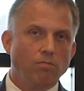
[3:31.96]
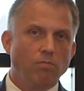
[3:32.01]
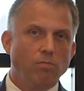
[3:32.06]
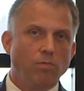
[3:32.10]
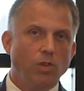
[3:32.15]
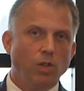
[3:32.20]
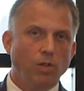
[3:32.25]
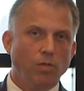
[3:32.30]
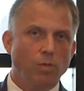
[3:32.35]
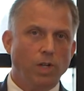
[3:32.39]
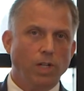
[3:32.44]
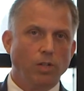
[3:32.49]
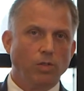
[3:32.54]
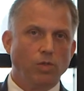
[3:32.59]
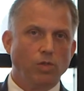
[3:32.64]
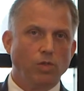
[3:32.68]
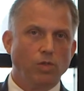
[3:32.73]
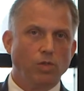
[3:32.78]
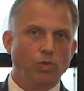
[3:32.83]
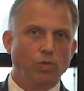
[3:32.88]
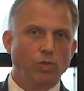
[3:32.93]
not well
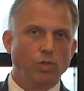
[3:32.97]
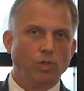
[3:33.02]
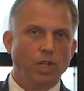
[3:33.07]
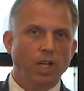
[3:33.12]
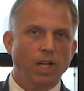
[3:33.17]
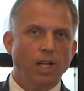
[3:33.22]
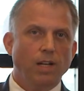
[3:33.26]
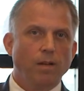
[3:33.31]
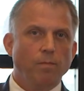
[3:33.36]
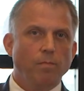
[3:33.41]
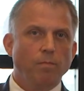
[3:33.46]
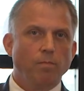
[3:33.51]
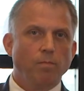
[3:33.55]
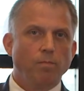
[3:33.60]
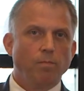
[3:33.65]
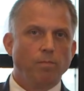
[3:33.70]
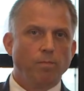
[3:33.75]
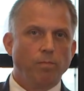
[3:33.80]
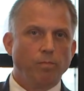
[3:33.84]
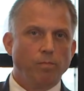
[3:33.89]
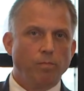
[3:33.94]
understood.
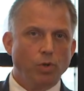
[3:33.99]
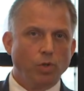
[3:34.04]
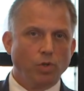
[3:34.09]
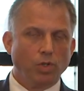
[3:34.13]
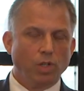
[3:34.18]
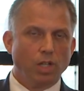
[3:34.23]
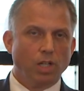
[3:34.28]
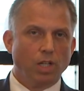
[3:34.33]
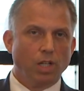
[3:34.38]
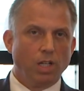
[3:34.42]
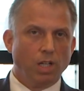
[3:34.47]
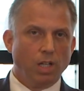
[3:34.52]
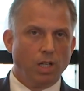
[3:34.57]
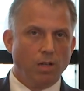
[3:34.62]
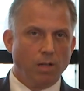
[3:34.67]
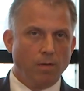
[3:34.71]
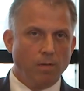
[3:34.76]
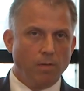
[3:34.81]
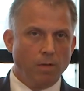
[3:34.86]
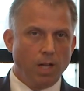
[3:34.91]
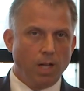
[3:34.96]
But
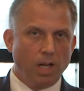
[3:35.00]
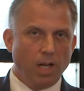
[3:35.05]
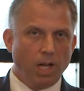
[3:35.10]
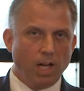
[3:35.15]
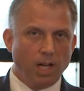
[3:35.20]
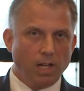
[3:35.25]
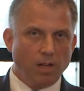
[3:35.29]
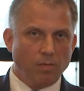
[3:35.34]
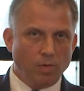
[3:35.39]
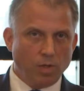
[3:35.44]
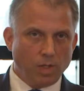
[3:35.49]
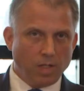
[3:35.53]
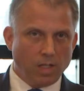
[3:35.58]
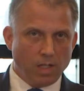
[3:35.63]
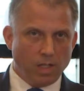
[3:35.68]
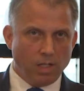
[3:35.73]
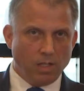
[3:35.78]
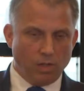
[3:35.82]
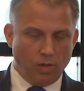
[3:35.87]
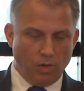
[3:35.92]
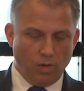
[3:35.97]
I would
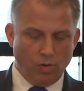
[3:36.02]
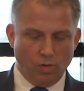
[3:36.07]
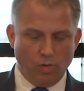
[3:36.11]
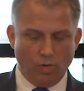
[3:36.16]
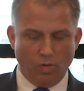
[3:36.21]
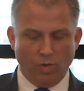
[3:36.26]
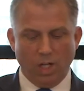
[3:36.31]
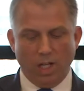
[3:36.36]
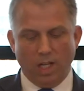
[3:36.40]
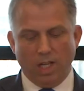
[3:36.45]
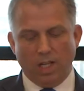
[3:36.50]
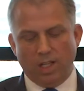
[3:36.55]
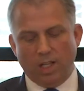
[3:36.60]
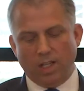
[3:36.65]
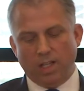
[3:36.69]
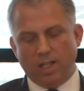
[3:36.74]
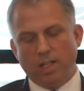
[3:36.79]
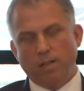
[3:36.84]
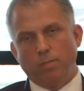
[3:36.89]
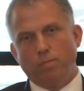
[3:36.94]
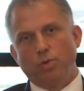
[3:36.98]
say to you that
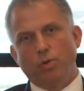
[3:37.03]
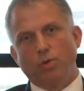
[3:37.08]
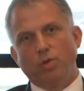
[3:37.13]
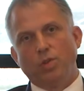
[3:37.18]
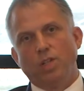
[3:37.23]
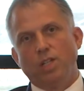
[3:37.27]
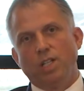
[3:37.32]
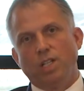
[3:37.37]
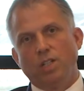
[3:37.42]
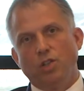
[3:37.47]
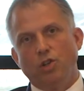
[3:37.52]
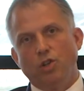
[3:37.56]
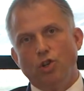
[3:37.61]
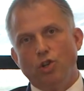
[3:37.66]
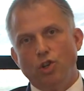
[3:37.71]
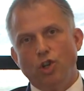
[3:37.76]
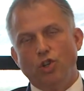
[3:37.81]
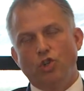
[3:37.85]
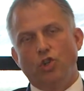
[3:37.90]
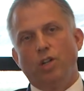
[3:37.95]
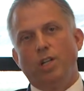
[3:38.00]
that person is
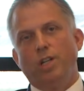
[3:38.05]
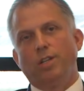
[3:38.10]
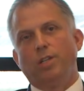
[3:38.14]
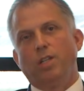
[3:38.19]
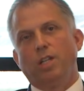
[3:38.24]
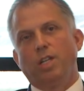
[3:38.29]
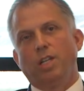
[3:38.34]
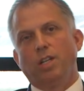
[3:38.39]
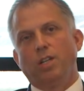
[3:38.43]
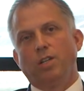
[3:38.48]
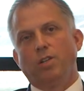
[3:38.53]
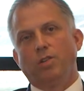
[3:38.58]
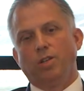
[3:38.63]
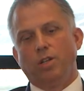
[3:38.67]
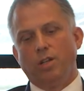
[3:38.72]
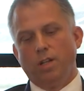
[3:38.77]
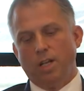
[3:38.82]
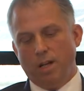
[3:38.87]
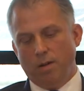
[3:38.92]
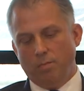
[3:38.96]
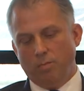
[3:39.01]
not a litigator,
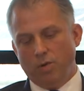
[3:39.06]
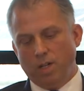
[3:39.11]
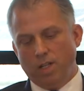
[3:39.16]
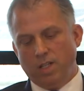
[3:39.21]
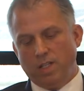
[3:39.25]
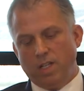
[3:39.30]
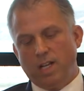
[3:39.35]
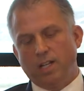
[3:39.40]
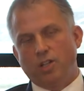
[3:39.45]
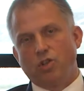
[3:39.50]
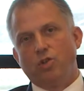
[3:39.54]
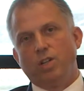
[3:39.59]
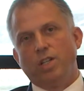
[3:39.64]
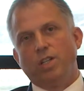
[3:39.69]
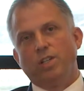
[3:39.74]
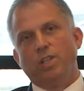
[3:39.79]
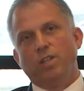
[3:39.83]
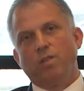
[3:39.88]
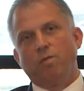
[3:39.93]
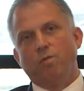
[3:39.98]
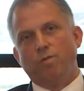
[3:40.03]
but is actually
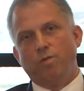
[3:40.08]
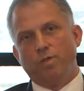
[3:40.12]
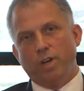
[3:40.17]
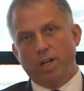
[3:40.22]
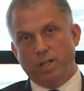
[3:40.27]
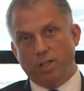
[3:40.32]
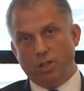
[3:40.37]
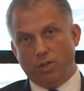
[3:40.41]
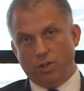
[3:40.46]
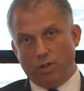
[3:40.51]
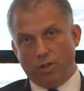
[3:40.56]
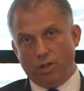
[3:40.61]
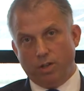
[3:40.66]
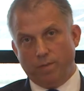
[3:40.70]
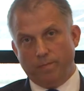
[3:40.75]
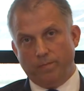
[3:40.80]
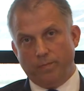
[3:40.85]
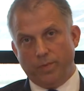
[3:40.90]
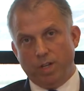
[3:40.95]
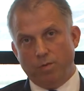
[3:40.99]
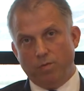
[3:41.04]
an advisor.
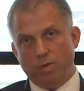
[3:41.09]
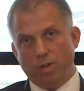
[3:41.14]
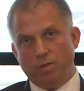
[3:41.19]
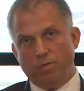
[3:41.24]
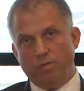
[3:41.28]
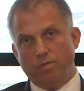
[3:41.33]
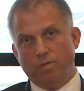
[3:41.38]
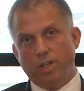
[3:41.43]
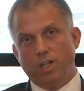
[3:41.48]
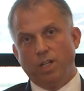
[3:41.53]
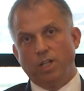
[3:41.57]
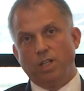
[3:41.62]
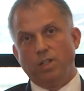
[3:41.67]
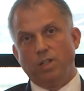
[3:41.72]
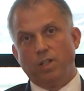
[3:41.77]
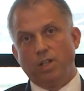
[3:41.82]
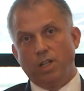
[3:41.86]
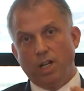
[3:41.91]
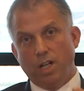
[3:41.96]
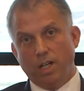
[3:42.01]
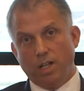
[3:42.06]
He will advise
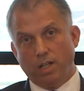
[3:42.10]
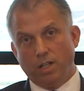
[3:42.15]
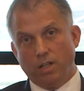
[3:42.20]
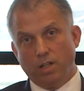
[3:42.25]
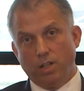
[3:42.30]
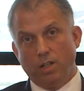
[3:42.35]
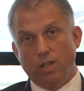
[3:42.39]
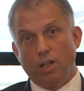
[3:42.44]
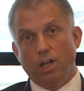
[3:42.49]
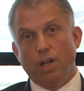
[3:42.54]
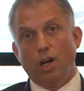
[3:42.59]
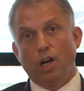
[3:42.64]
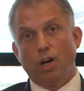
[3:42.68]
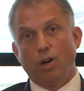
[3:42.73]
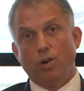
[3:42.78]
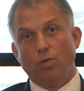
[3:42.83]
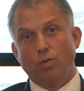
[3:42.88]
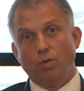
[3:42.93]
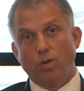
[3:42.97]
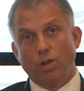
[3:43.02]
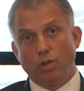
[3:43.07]
the client
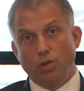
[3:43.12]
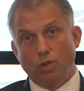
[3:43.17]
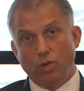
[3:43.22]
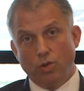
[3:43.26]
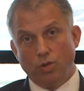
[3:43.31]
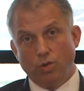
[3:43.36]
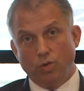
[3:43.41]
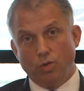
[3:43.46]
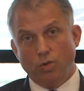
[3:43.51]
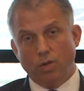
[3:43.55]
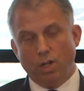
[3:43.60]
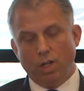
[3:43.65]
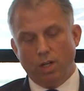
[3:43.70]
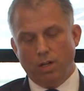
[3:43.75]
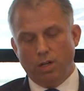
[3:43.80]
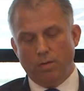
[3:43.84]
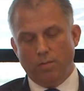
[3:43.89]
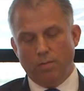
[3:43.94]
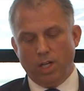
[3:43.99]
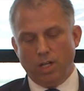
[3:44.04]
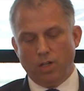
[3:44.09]
how to
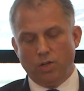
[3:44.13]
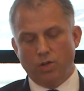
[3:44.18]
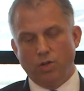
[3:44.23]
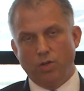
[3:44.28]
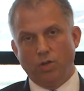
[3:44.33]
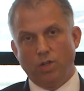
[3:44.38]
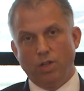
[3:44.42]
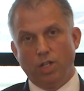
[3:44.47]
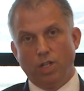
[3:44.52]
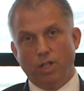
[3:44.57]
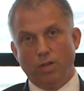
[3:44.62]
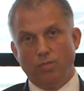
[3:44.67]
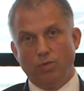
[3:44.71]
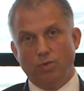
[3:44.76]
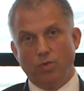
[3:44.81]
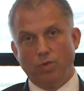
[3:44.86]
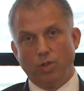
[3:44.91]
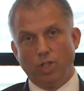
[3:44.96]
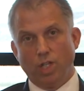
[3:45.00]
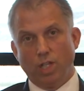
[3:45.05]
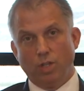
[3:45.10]
make sure that the
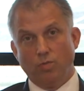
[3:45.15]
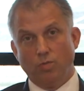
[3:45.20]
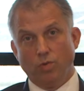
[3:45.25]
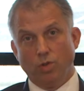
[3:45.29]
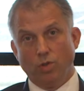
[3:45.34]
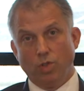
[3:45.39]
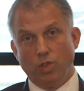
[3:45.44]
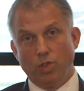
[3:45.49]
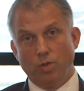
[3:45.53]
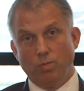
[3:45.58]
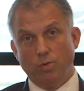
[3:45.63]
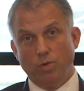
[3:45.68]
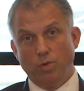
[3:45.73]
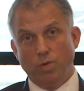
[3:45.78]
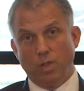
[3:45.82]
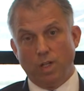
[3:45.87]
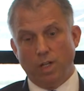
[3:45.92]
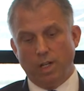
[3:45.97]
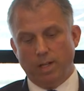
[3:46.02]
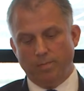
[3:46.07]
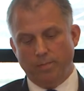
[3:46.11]
project runs
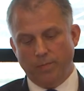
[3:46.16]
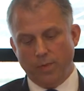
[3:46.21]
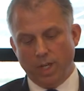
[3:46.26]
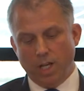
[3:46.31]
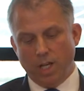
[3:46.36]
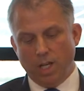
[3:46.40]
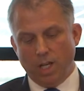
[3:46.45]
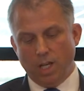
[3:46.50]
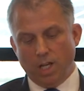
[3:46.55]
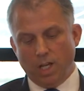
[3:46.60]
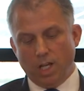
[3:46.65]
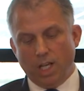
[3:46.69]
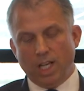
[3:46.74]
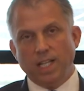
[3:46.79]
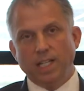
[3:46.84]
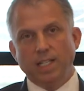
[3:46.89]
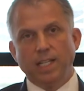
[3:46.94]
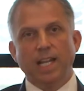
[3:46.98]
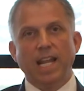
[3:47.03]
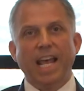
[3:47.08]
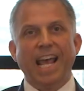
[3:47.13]
smoothly.
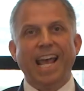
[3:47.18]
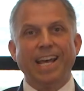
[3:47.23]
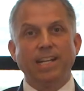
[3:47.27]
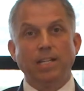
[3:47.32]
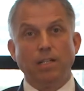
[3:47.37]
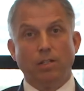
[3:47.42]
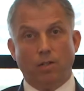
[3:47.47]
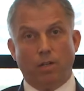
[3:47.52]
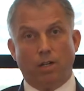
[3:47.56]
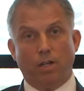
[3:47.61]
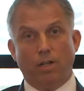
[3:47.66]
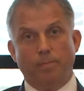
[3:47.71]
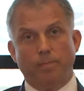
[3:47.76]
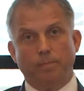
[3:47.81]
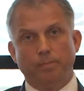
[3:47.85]
He's an editor.